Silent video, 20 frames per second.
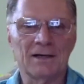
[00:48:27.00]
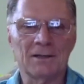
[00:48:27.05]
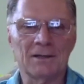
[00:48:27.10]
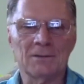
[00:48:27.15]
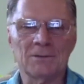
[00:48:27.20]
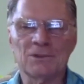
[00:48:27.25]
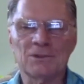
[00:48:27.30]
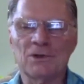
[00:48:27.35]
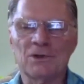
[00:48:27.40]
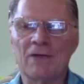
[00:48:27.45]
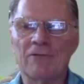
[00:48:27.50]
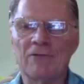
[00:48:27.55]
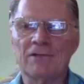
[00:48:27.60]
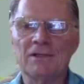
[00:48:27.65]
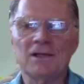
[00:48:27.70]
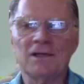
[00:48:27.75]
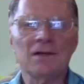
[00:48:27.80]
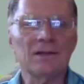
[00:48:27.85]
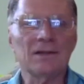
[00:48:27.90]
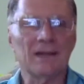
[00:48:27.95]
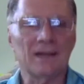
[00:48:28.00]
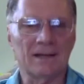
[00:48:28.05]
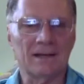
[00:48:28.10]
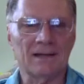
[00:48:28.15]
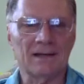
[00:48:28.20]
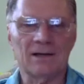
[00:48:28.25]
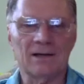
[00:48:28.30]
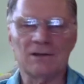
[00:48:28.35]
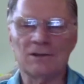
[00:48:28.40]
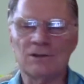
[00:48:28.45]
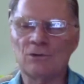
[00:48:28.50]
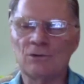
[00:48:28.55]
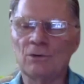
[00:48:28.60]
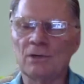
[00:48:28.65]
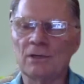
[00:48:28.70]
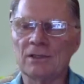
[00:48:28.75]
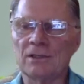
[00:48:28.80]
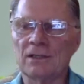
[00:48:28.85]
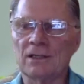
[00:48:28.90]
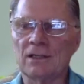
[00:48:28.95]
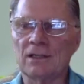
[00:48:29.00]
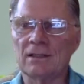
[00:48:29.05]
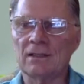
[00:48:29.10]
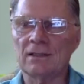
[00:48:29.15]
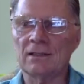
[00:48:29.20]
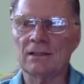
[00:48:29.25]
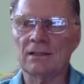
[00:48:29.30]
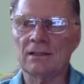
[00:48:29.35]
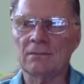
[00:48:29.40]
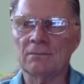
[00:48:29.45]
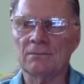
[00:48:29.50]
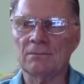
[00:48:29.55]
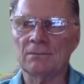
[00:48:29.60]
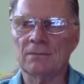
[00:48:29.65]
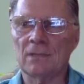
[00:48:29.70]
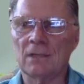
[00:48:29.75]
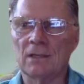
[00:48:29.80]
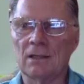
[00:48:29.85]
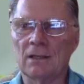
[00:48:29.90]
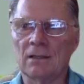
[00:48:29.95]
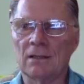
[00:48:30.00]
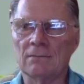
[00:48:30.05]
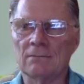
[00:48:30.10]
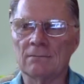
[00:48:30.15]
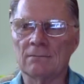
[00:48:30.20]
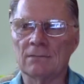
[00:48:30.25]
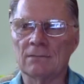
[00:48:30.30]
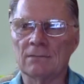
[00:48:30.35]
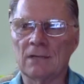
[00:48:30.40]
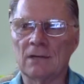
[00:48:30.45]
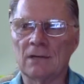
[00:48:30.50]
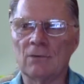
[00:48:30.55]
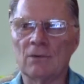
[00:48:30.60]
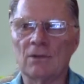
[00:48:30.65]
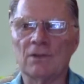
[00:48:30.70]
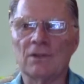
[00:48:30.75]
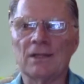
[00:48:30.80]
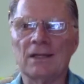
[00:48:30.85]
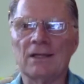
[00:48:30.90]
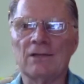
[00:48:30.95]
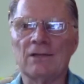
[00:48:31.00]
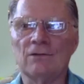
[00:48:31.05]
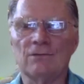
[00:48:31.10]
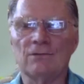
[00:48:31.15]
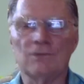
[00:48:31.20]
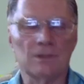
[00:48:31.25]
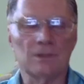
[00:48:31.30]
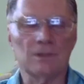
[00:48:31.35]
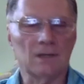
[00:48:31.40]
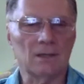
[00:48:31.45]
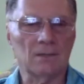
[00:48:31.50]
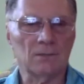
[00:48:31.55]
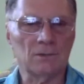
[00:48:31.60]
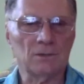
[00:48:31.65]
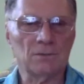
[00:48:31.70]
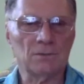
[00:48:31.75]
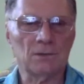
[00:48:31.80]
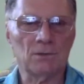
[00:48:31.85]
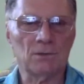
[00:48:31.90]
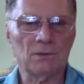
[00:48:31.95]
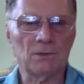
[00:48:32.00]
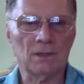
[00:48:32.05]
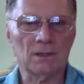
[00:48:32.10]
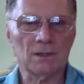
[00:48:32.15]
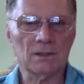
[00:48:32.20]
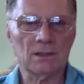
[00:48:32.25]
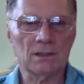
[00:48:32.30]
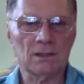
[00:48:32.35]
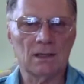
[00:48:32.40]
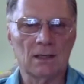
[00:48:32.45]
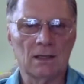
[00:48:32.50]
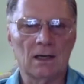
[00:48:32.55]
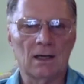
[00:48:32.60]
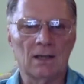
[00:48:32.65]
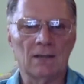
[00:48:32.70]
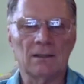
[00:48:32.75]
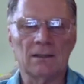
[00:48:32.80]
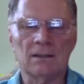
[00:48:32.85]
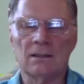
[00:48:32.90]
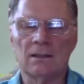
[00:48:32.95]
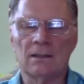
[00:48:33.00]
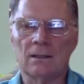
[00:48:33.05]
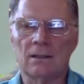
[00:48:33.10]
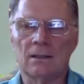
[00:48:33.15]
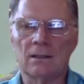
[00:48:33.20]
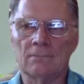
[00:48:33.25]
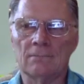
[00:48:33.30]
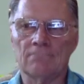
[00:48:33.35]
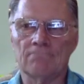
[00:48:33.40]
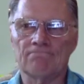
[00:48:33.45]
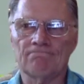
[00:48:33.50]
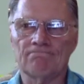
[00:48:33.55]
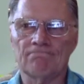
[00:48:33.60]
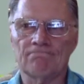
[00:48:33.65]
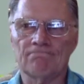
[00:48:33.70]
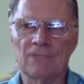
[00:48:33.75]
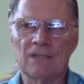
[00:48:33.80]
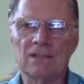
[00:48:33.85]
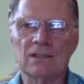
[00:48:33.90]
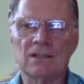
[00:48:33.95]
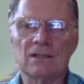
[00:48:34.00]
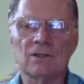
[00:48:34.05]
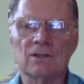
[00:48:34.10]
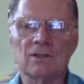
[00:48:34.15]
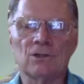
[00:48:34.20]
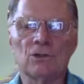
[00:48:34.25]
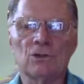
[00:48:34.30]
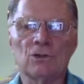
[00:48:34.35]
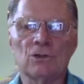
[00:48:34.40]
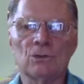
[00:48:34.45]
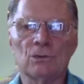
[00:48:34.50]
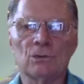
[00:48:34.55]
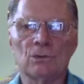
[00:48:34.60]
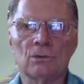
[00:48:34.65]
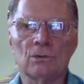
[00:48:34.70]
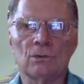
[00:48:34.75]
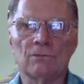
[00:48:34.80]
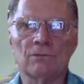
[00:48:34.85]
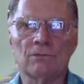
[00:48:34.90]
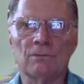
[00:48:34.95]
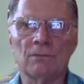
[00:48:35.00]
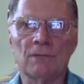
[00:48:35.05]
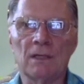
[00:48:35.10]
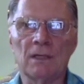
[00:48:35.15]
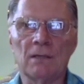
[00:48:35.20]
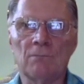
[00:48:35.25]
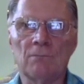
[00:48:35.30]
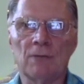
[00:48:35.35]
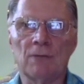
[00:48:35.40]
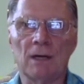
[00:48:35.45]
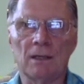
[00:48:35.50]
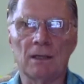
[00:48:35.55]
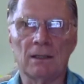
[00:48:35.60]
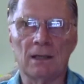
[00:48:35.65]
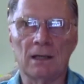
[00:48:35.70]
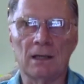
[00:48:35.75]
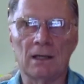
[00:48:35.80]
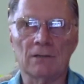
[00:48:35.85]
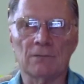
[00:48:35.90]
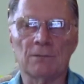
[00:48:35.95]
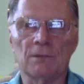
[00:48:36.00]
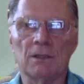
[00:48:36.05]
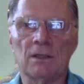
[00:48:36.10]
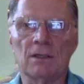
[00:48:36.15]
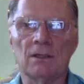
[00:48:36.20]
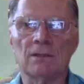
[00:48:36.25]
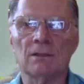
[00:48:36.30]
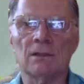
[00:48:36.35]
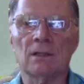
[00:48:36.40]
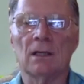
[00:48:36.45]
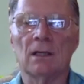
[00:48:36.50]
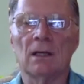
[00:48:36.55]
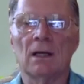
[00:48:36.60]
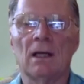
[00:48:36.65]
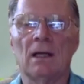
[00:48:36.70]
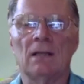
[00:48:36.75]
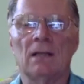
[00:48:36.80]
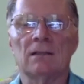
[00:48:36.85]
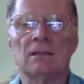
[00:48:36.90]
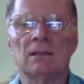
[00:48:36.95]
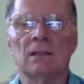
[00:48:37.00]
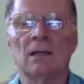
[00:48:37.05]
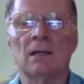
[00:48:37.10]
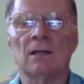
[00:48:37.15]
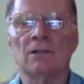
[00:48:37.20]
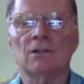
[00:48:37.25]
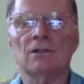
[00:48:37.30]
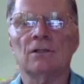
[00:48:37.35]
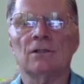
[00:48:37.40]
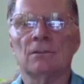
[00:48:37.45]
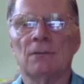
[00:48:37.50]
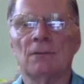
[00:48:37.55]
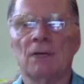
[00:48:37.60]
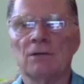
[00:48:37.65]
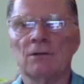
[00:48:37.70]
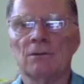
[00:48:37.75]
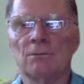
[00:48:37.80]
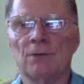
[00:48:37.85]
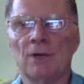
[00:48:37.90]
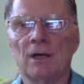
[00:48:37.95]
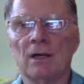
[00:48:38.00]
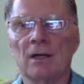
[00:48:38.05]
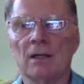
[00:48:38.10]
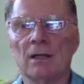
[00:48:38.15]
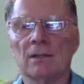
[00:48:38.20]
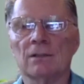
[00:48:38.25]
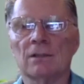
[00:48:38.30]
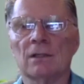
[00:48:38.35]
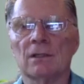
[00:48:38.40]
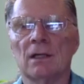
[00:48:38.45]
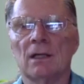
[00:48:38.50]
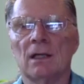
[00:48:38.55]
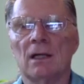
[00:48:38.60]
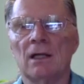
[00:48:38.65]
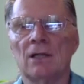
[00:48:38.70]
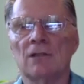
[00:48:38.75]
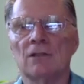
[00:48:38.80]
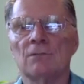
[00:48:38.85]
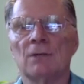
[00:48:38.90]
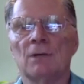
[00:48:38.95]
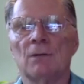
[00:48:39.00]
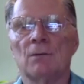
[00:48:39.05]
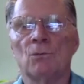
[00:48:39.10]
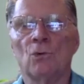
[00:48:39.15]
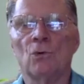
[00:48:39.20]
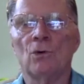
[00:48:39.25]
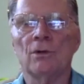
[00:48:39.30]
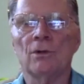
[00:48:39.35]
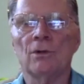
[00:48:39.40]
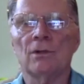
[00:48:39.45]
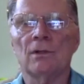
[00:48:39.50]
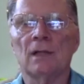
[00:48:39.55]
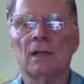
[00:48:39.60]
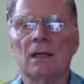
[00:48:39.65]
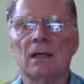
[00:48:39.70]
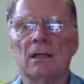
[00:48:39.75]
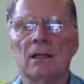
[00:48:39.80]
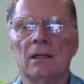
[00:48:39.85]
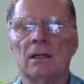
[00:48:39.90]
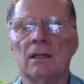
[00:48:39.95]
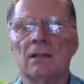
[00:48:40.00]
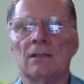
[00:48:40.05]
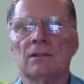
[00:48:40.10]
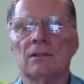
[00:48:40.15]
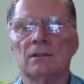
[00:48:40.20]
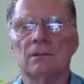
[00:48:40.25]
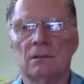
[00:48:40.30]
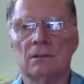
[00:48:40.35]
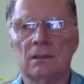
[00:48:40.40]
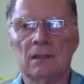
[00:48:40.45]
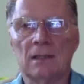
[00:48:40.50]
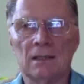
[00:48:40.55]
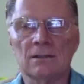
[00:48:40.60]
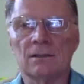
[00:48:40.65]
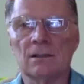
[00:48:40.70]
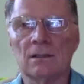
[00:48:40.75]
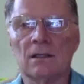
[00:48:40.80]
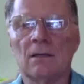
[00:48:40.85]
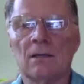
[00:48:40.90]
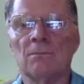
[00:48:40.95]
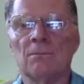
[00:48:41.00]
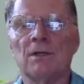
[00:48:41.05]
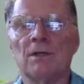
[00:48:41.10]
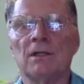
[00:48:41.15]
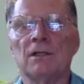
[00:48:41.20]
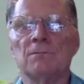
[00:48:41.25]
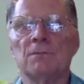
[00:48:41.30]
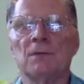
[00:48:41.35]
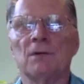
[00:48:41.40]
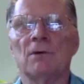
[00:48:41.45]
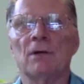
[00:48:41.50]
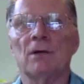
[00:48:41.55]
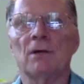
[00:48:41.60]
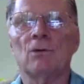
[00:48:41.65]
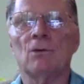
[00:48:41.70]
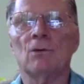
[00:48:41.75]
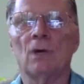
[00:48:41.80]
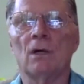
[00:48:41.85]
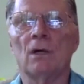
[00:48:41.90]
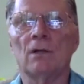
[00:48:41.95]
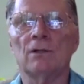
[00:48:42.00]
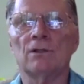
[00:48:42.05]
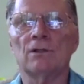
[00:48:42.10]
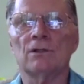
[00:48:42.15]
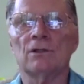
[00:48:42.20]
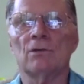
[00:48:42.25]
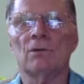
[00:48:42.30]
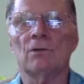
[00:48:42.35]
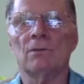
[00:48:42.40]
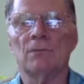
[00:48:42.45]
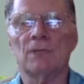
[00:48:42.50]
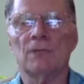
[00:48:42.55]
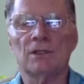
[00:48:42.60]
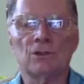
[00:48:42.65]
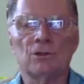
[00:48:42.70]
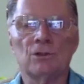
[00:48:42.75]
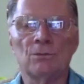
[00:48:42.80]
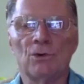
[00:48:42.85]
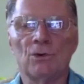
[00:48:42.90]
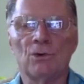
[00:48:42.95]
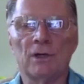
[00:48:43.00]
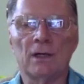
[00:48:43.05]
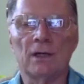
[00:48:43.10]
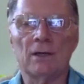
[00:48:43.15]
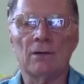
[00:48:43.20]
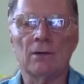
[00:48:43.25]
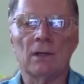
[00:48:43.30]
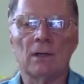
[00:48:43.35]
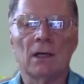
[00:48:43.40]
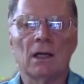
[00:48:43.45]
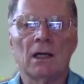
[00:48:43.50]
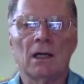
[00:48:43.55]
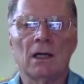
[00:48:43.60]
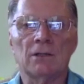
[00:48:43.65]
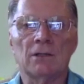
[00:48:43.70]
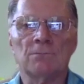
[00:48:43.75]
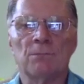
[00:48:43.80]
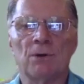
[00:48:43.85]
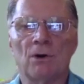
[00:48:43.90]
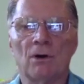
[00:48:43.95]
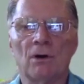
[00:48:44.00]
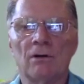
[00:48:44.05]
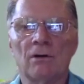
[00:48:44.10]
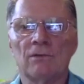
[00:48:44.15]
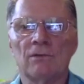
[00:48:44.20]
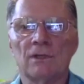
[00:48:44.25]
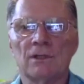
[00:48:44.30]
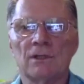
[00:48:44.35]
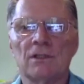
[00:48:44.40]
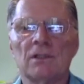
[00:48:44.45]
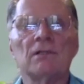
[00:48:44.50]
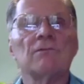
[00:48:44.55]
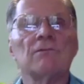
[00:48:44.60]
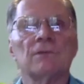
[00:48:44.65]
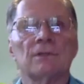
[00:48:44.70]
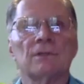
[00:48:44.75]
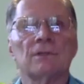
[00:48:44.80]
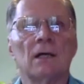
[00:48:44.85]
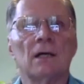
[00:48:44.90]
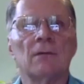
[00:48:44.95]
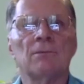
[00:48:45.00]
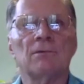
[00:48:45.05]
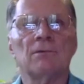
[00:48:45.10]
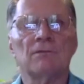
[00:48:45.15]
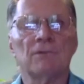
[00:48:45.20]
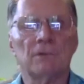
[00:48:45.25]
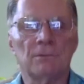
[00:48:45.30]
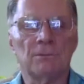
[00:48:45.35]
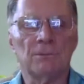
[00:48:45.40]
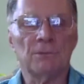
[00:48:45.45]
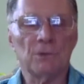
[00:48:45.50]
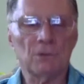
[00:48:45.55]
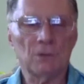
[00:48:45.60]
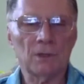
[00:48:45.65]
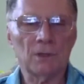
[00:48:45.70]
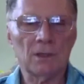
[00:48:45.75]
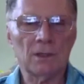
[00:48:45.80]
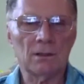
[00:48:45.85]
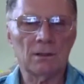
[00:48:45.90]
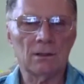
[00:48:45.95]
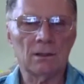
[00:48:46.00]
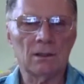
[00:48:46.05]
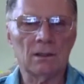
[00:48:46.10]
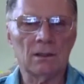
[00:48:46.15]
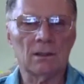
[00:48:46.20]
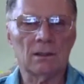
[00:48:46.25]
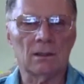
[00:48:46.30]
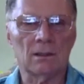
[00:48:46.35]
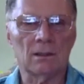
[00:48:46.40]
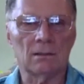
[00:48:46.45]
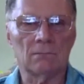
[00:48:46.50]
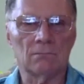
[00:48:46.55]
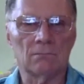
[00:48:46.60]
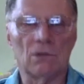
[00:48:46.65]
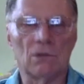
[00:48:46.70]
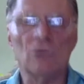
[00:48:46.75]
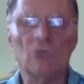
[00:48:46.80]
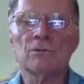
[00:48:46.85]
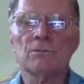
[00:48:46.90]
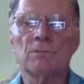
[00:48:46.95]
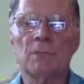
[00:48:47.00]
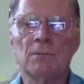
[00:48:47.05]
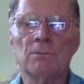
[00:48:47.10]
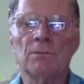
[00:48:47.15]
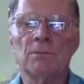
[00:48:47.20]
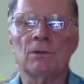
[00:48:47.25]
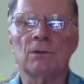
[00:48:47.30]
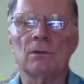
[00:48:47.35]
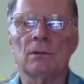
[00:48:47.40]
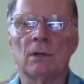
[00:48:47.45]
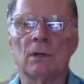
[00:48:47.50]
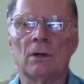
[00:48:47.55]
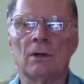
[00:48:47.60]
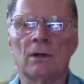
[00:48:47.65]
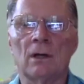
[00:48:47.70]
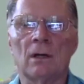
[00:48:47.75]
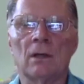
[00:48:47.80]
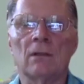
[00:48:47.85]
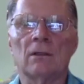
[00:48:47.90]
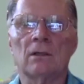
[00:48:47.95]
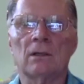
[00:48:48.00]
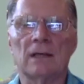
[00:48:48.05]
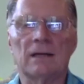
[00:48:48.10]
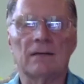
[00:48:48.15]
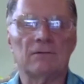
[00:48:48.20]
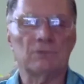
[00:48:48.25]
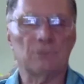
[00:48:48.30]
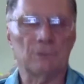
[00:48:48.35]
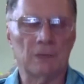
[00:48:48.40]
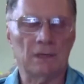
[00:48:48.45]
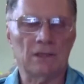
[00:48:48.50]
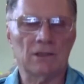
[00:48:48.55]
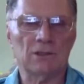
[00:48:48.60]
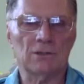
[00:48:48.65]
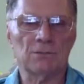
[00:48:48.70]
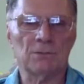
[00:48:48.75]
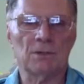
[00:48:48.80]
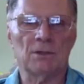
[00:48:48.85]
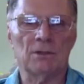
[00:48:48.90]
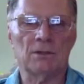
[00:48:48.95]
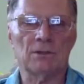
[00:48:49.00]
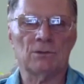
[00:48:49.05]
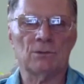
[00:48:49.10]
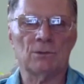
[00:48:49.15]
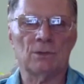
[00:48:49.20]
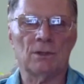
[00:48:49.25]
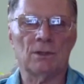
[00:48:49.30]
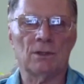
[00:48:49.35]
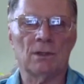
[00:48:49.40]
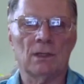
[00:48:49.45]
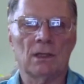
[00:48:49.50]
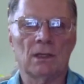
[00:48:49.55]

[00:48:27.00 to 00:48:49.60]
So having done that, I do want to say that I want to thank you for the time you spent with us. I think it's an unusual, for me, podcast because it's not just about the products. It's about more than that. It's, yes, the company's been around a while and so on, but as you point out, it's part of this different type of a community that most people are not going to have direct experience with.